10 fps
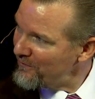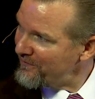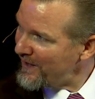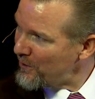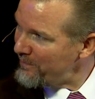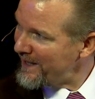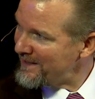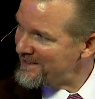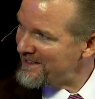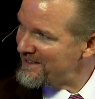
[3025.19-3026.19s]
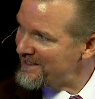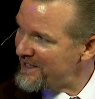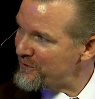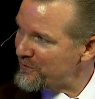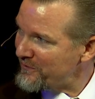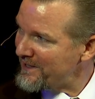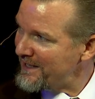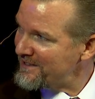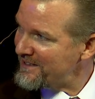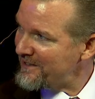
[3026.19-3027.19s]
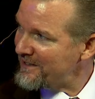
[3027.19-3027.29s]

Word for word: fellow panelists on stage. It was really nice